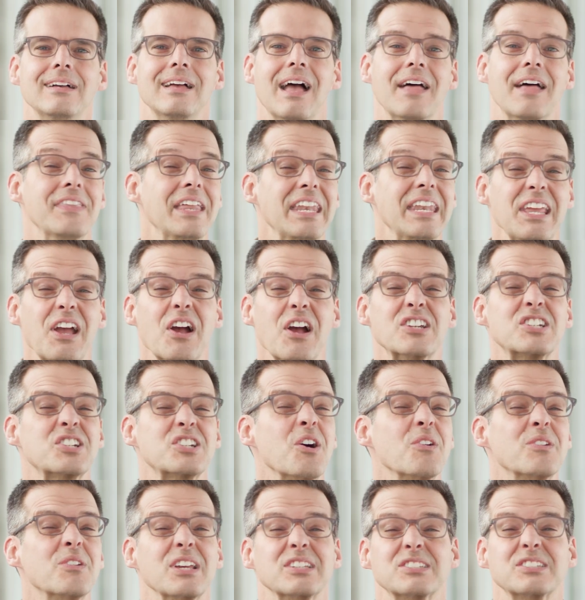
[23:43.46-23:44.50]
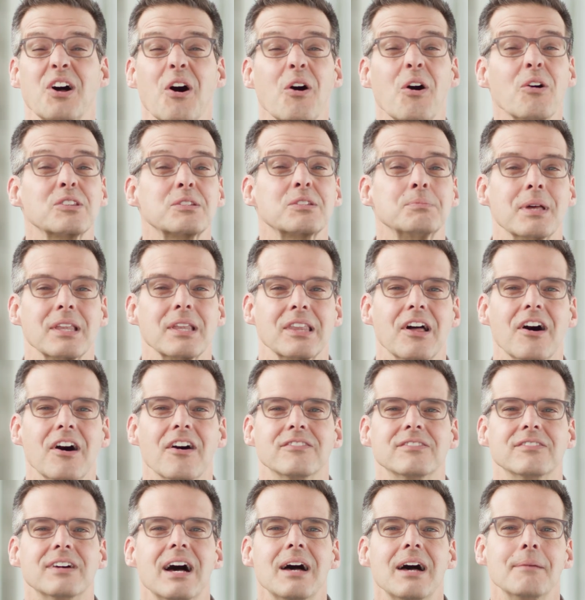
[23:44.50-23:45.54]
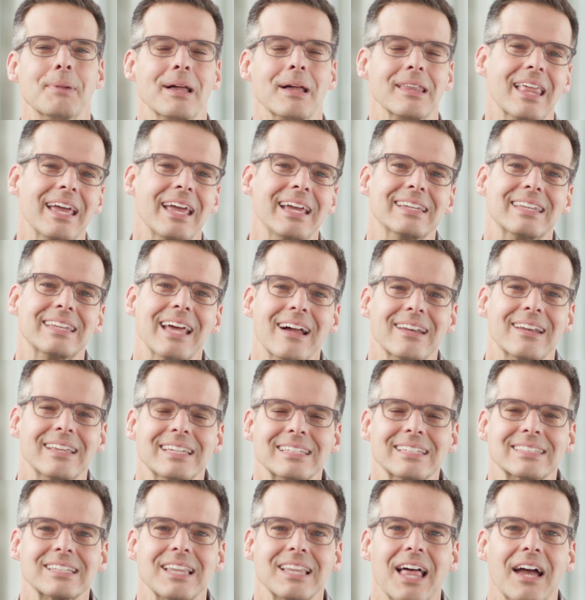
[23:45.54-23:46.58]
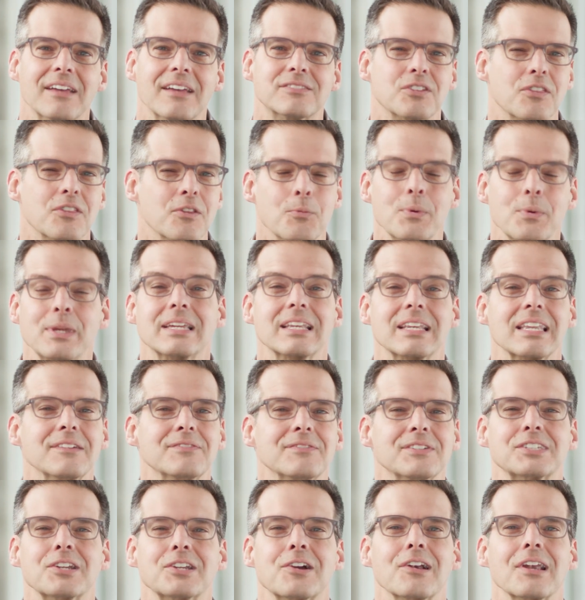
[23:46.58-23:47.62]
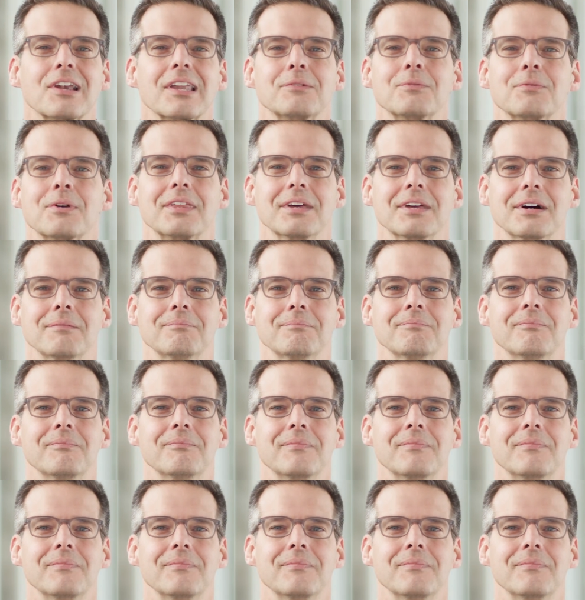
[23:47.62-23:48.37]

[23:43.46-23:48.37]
And then he showed us ultimate love by laying down his life so that we could live eternally with him.